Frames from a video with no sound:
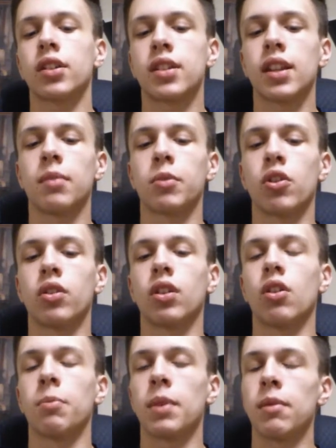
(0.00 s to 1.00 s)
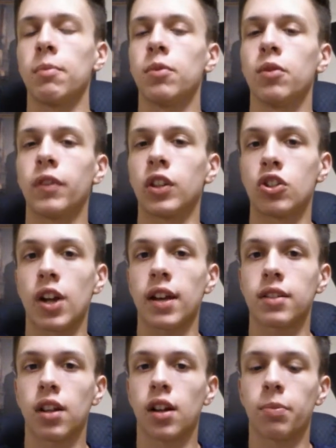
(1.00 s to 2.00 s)
could see them going lower, maybe moving the
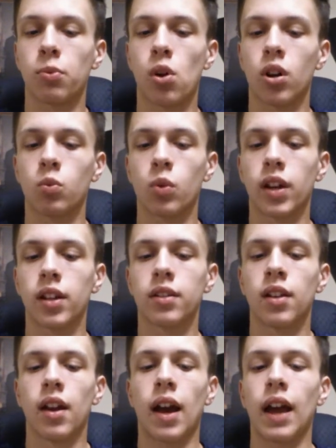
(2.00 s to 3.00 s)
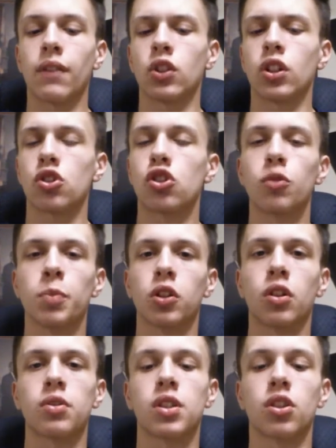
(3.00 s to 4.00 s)
Giants up 1 win. I haven't looked super
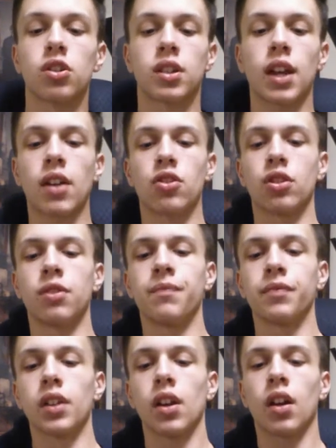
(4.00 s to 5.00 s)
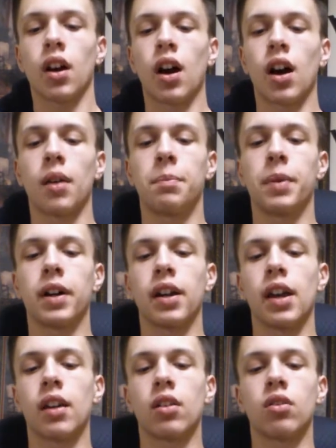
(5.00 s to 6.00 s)
close at their schedule.
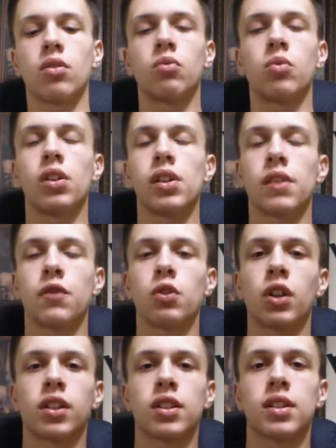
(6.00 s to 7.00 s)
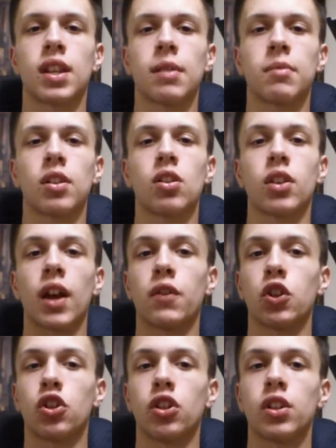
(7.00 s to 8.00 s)
But really, if you look at this team, they have
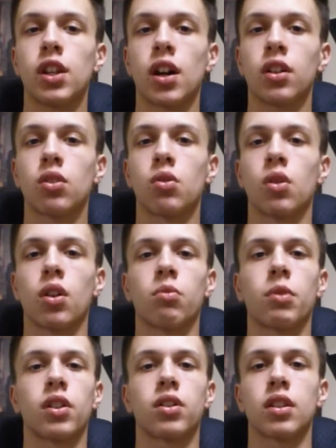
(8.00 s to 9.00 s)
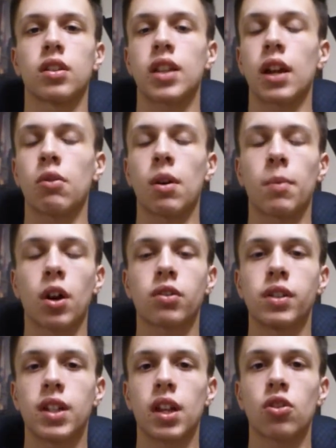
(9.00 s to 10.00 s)
a good young core with Saquon
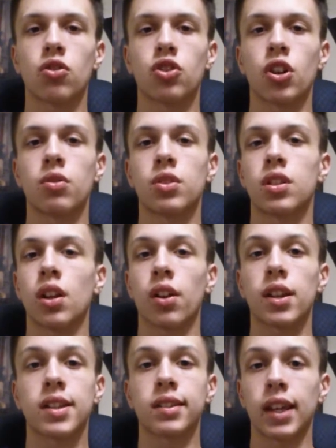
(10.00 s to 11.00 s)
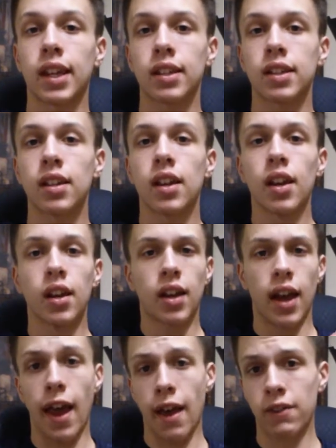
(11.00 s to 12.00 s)
Barkley, Daniel Jones, Darius Slayton,
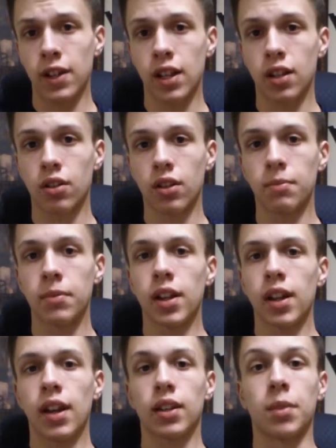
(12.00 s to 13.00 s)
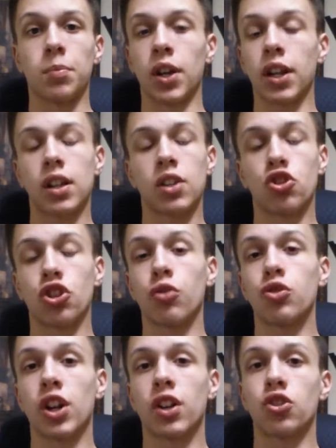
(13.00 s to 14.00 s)
Evan Ingram, and they're bringing in Joe
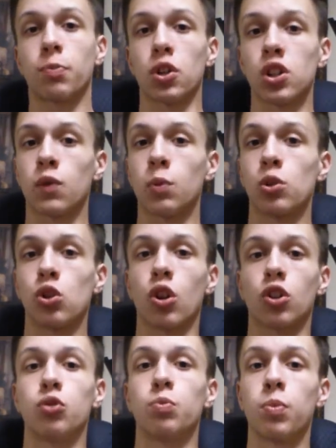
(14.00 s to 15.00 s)
Judge, a person from New York